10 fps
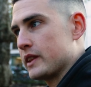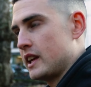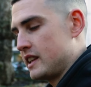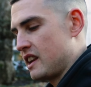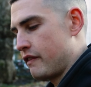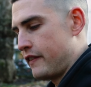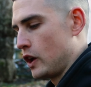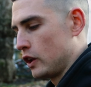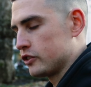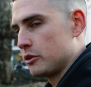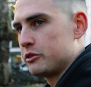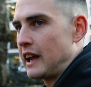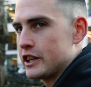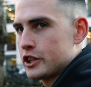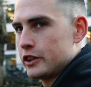It didn't feel
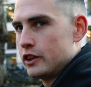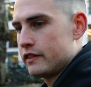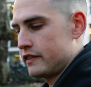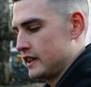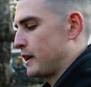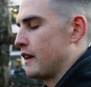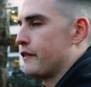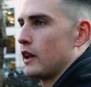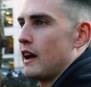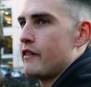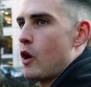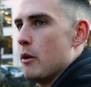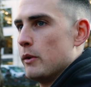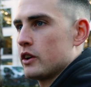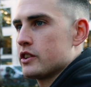substantial enough, and I feel like
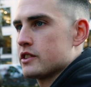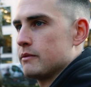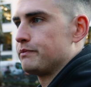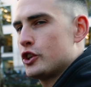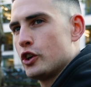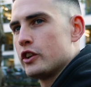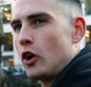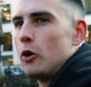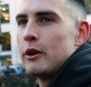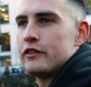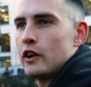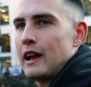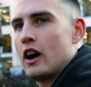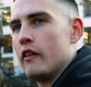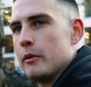photo books should almost feel
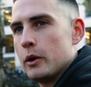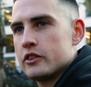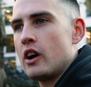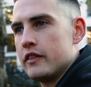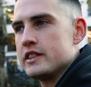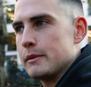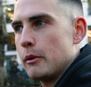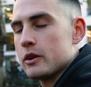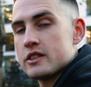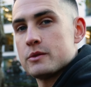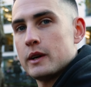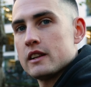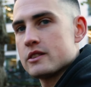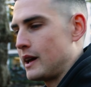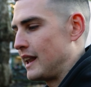like coffee table books as
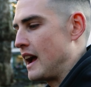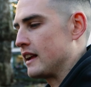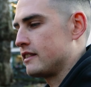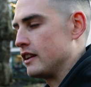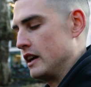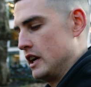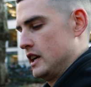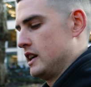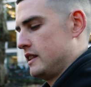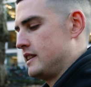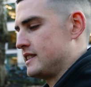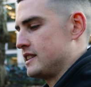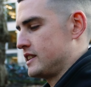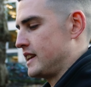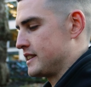well. So I liked that this
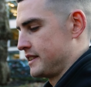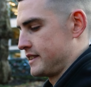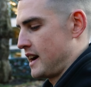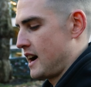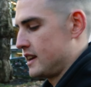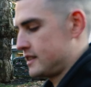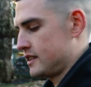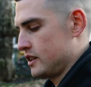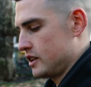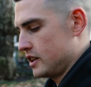is a decent size.